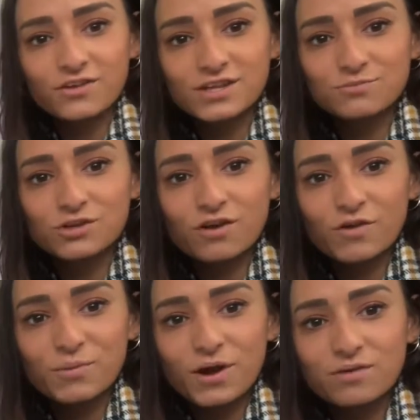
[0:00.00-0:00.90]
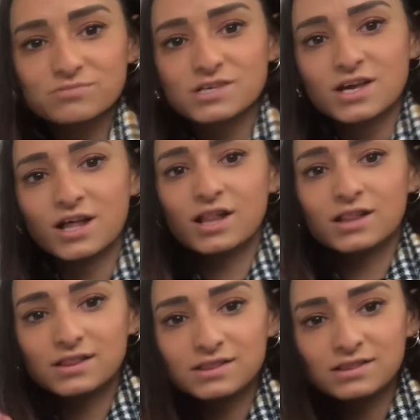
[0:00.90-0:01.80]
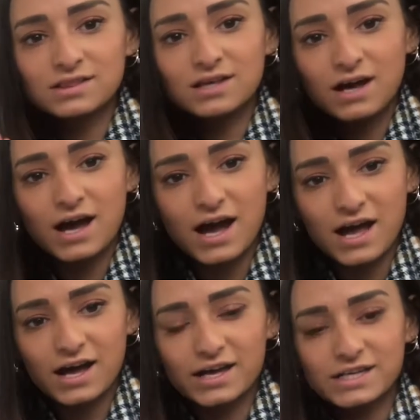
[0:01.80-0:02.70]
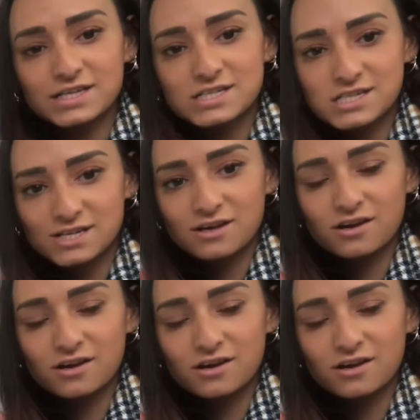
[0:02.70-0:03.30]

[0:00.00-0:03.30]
then with our robot arms. It.